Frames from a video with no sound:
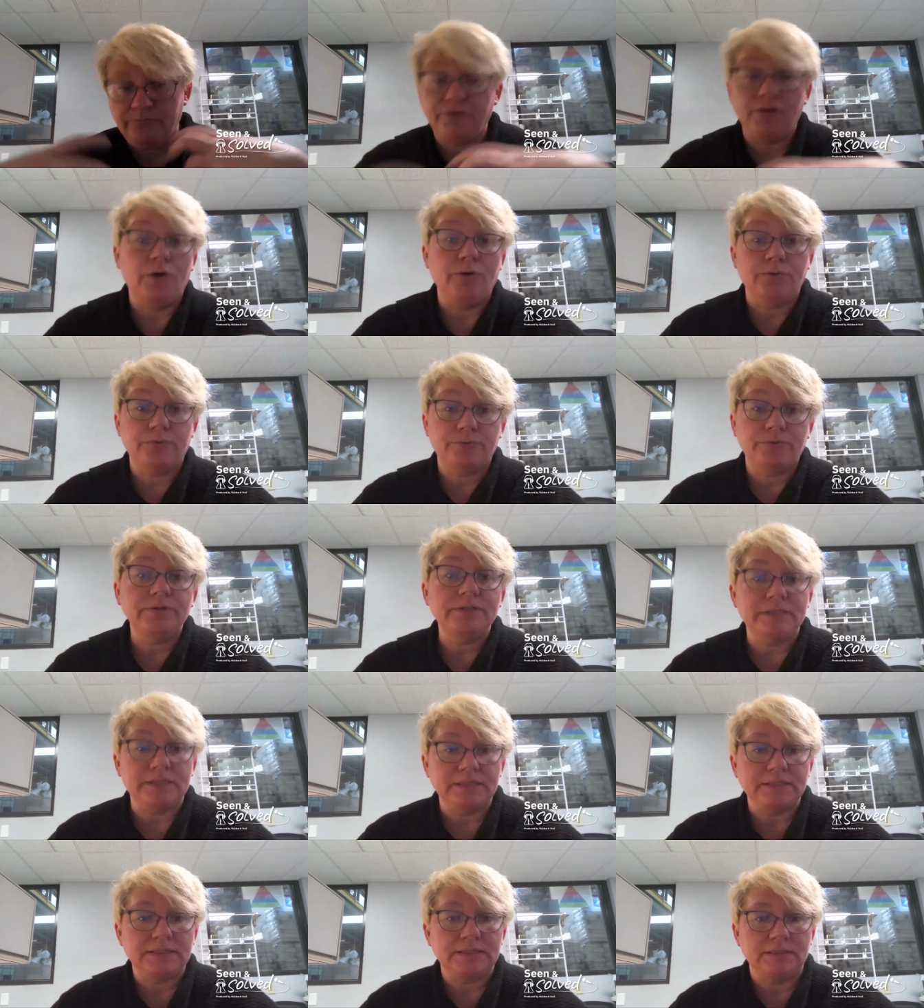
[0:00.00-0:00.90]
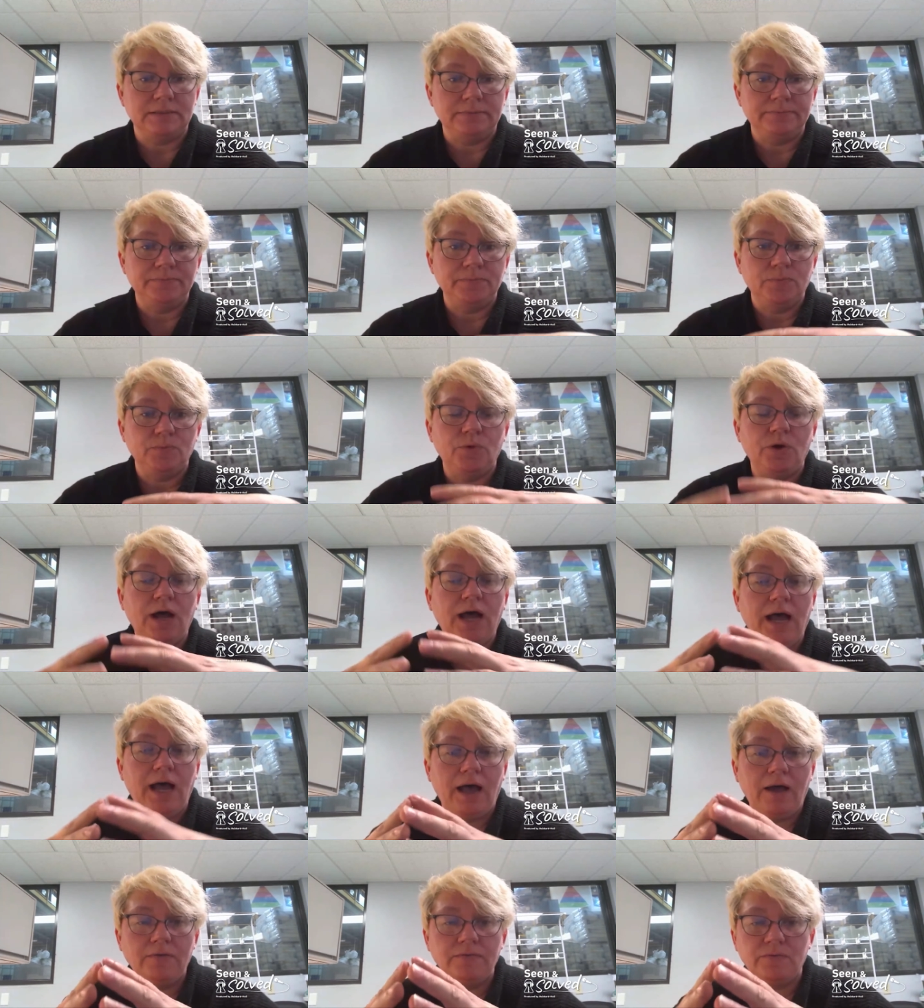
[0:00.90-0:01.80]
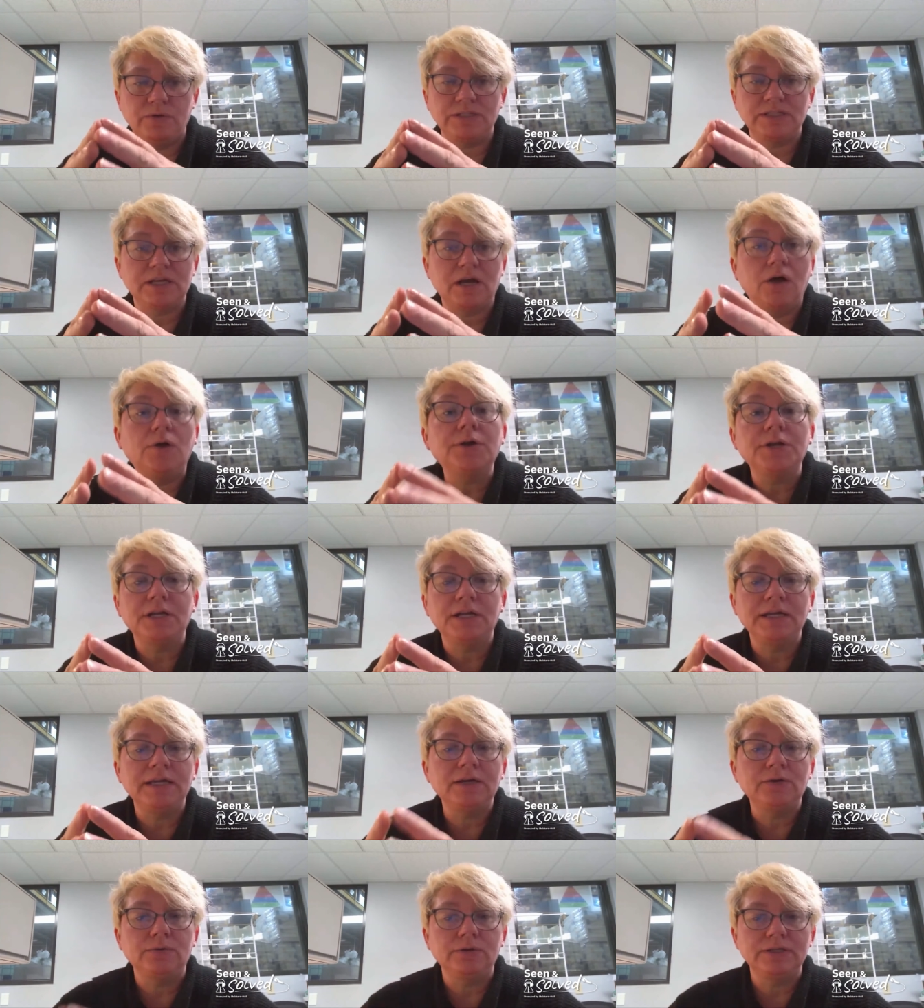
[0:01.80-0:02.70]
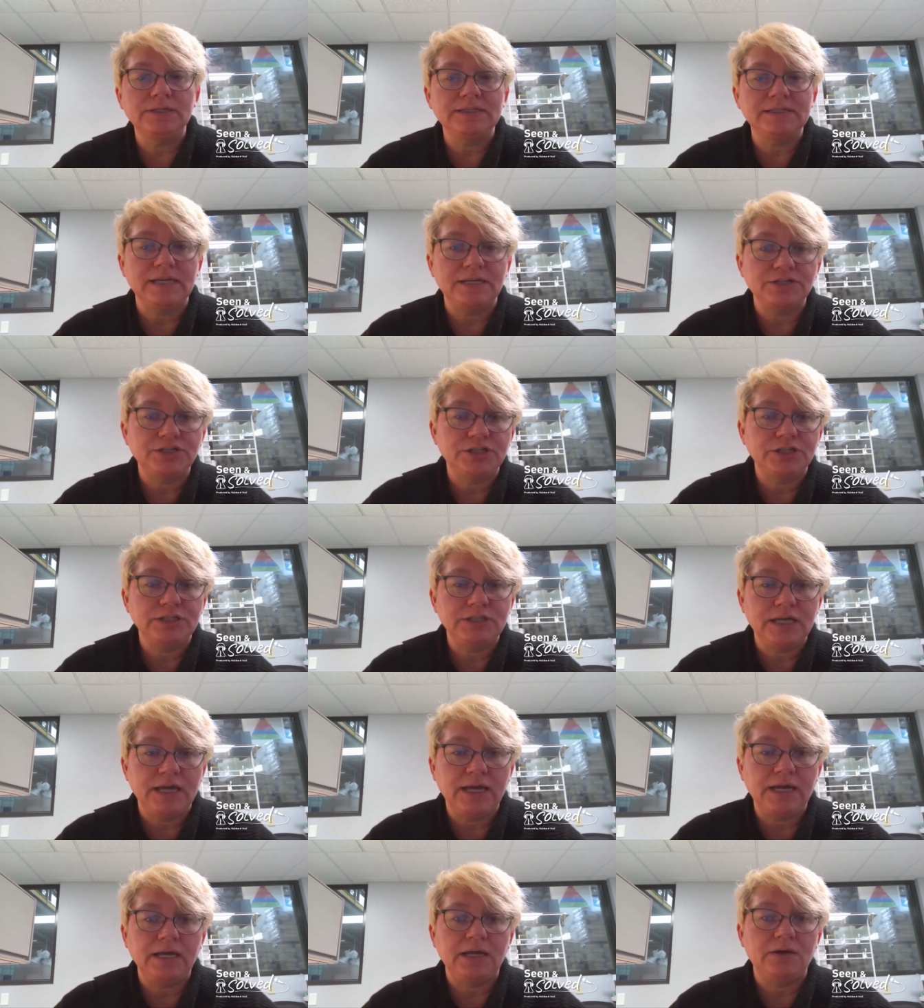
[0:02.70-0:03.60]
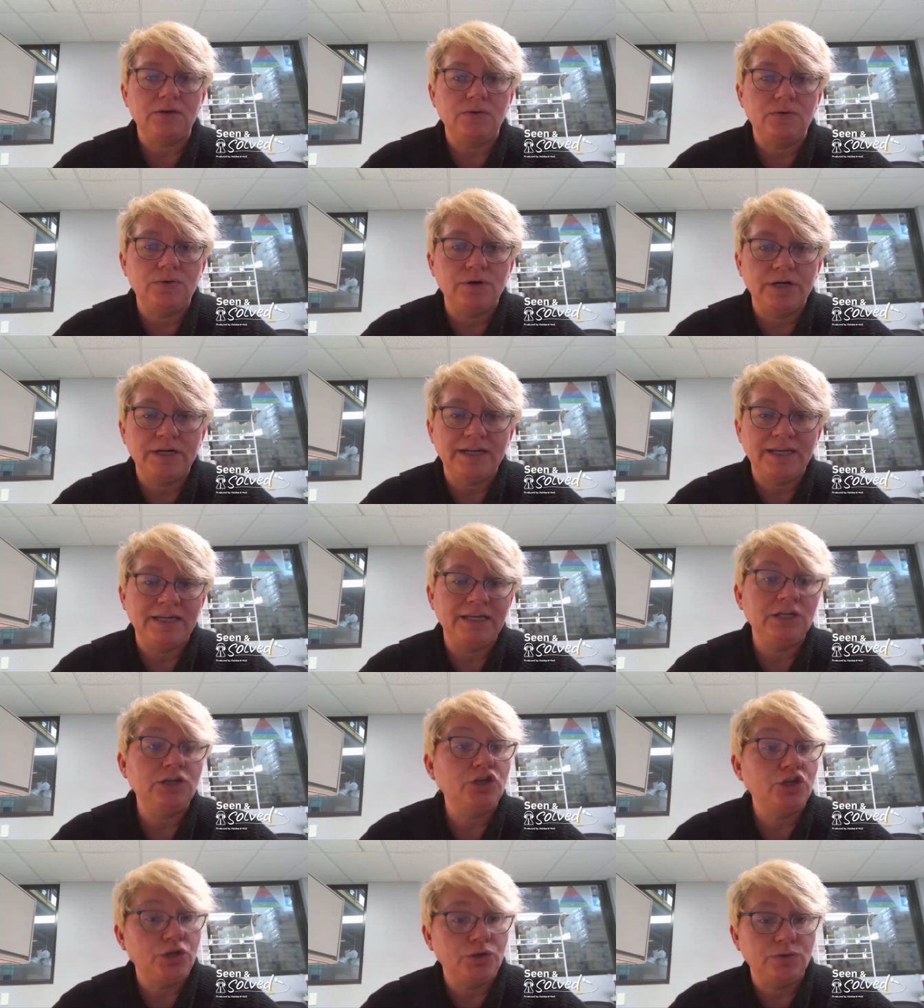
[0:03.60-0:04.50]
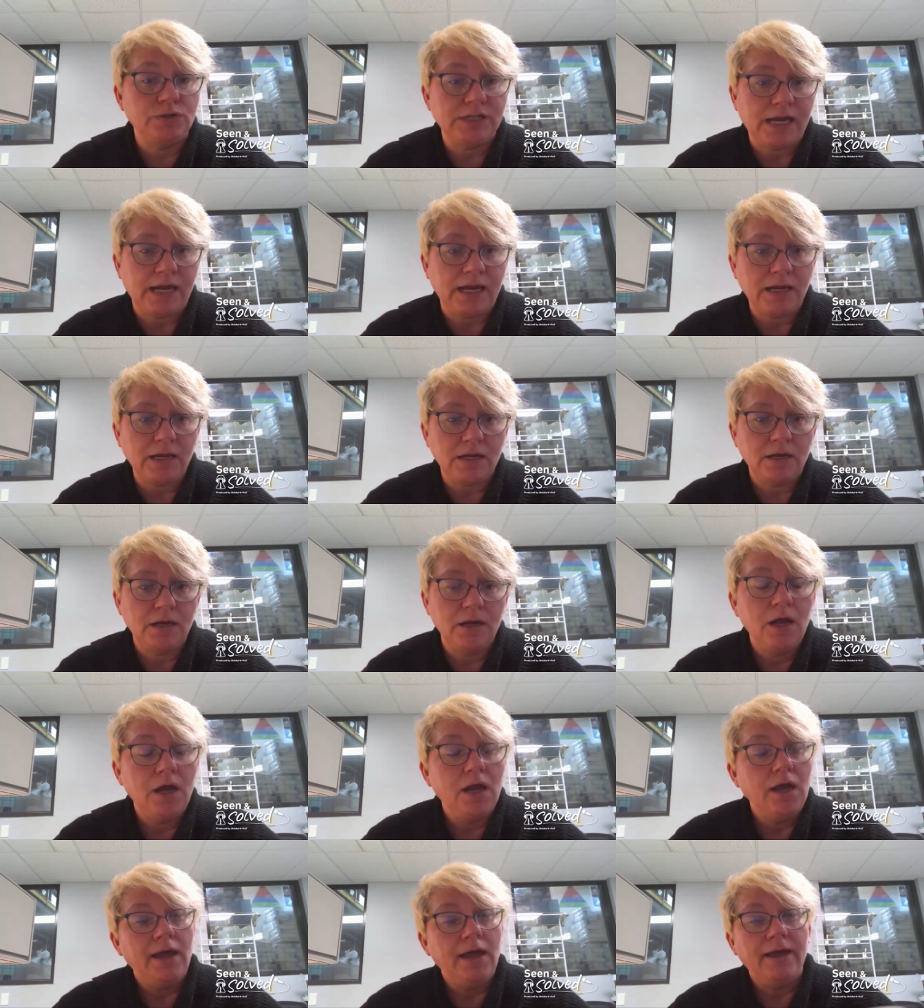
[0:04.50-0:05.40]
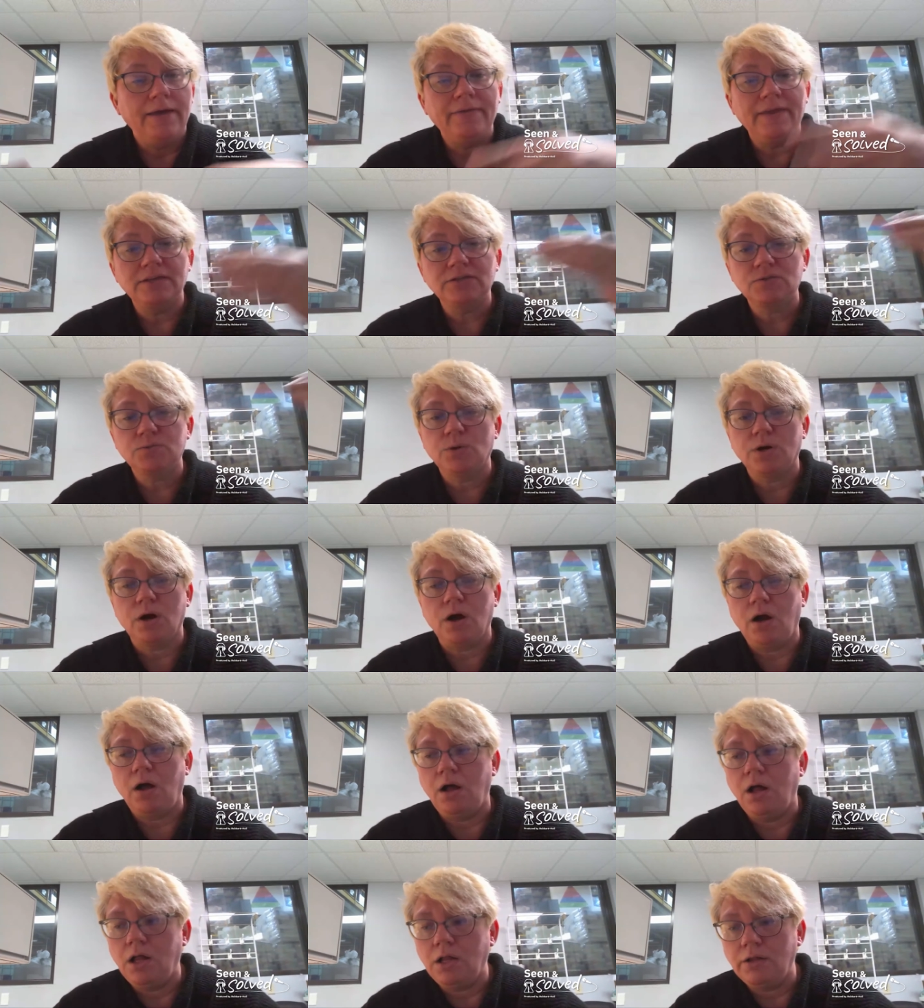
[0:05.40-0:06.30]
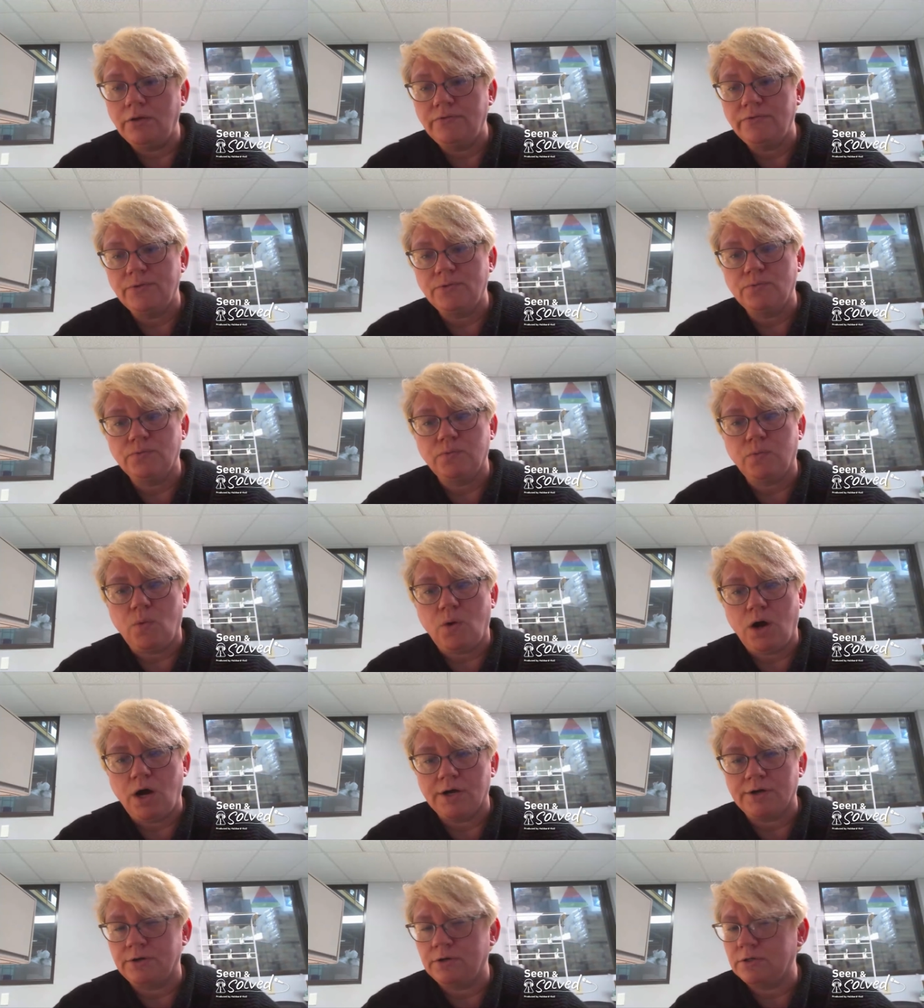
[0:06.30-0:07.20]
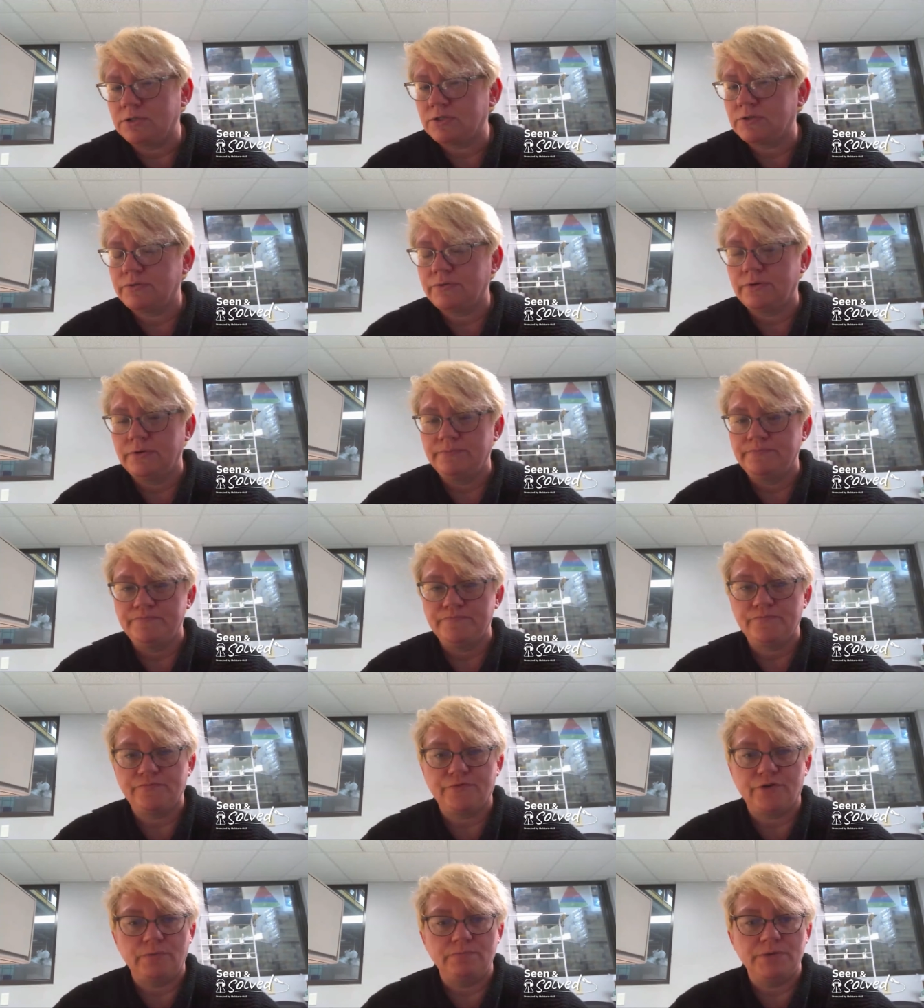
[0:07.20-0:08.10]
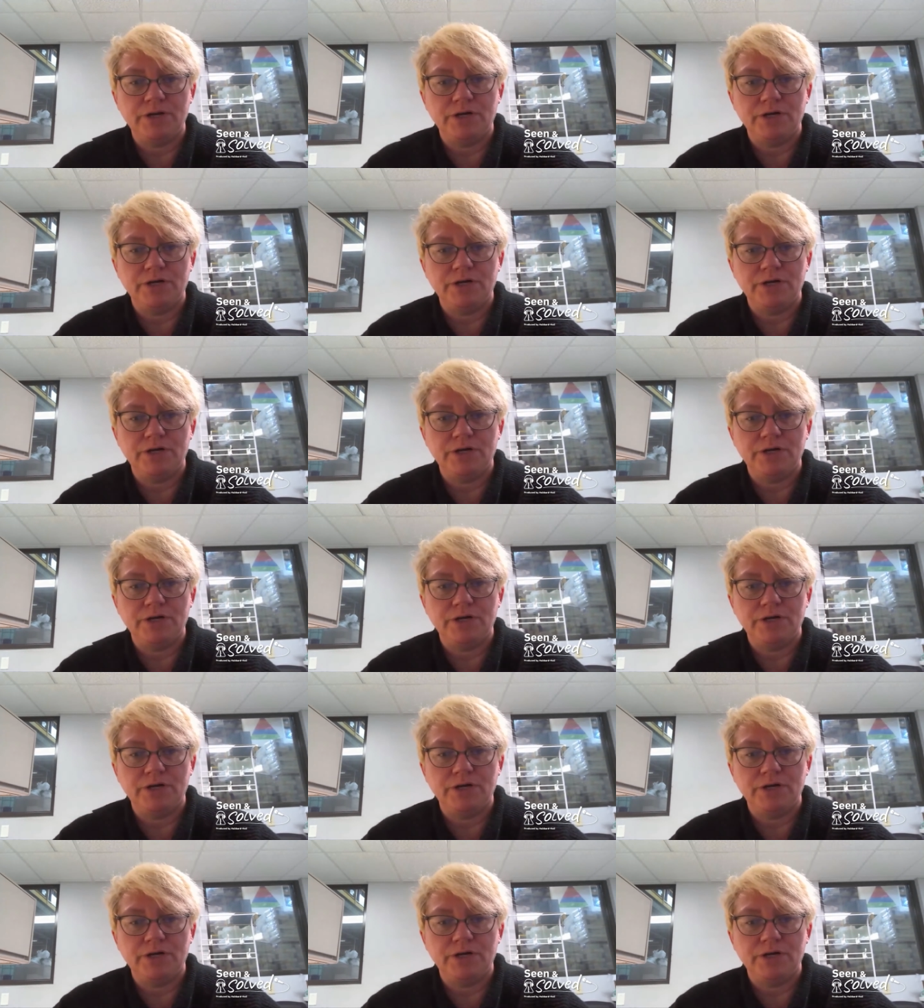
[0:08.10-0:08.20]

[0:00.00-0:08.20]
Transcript: flow-through system. We'll have what's called an equalization tank or an EQ tank. And that's where all of the waters from